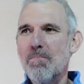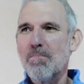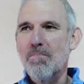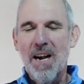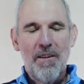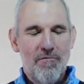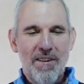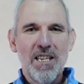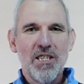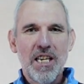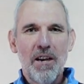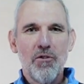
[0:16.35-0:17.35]
My
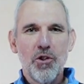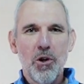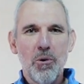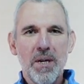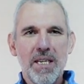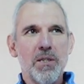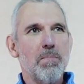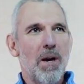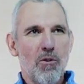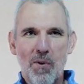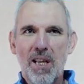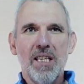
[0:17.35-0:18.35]
friends have Shoeis, my
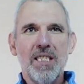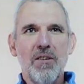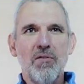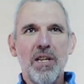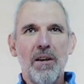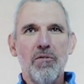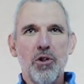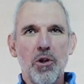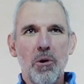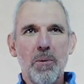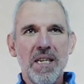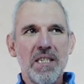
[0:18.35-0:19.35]
relatives have
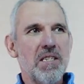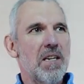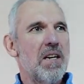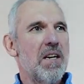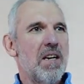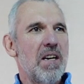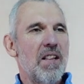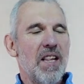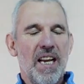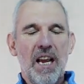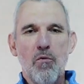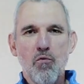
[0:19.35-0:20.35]
Shoeis. They
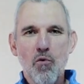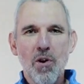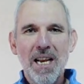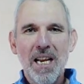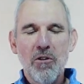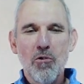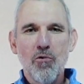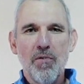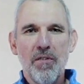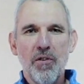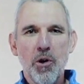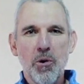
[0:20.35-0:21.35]
get really good
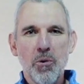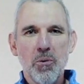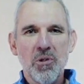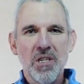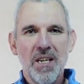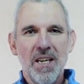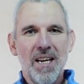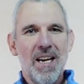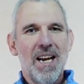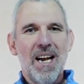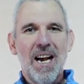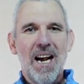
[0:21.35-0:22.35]
reviews.
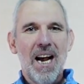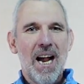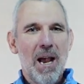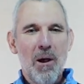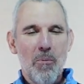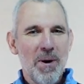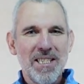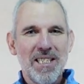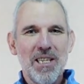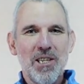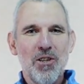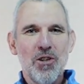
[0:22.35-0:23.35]
I went
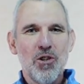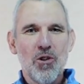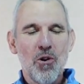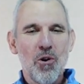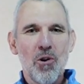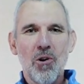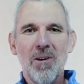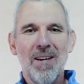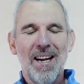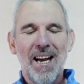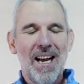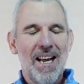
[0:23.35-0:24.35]
into the store
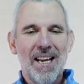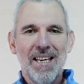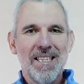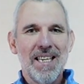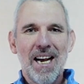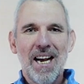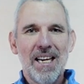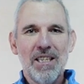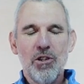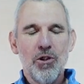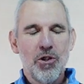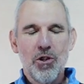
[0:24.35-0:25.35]
and I
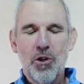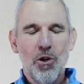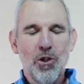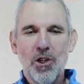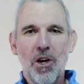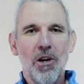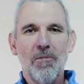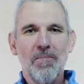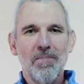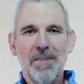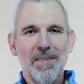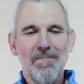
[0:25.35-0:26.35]
just could not
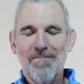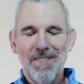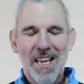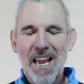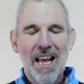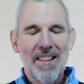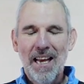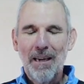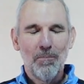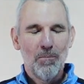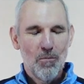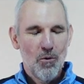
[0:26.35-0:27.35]
get that
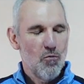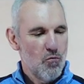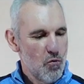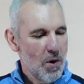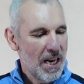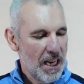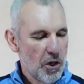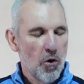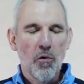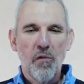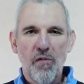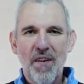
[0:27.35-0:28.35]
really
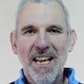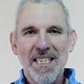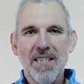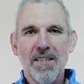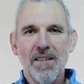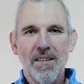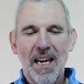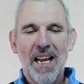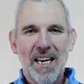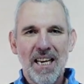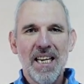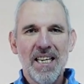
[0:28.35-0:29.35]
good fit that I
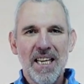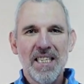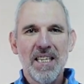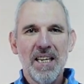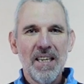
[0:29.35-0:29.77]
needed.